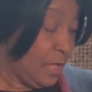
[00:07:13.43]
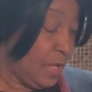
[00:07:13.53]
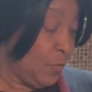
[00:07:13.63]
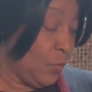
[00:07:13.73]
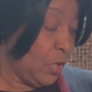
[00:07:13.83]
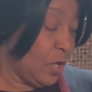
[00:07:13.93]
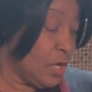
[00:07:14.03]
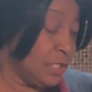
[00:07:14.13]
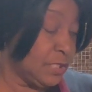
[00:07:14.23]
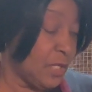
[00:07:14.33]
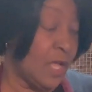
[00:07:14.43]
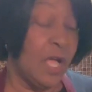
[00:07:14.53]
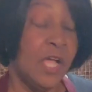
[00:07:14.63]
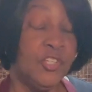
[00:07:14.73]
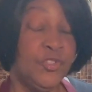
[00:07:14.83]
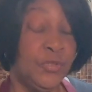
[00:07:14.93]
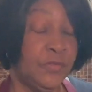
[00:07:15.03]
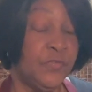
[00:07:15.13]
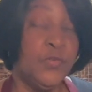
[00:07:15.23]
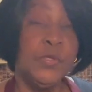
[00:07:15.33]
it would cost
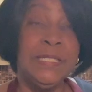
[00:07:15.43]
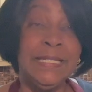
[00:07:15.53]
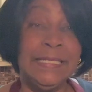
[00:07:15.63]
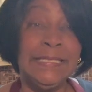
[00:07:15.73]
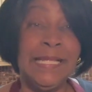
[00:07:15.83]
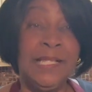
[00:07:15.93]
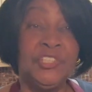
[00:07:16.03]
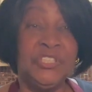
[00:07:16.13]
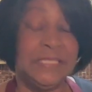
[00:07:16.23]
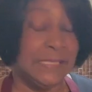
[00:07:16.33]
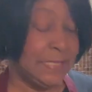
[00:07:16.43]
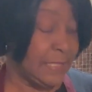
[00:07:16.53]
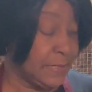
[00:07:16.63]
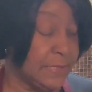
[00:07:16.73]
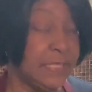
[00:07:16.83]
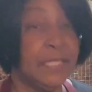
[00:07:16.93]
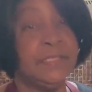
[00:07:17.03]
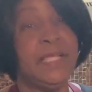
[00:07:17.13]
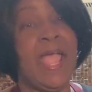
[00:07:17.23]
$149.10